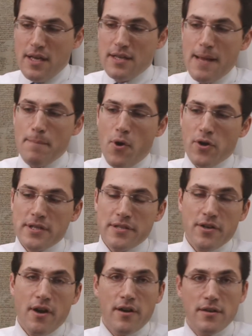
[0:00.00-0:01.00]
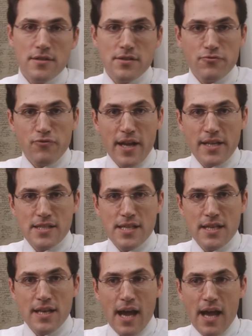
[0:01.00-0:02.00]
and they park their cars right at
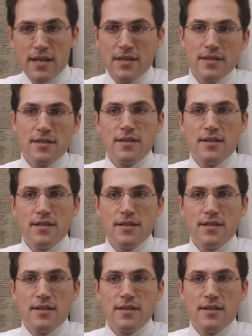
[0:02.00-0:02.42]
City Dock,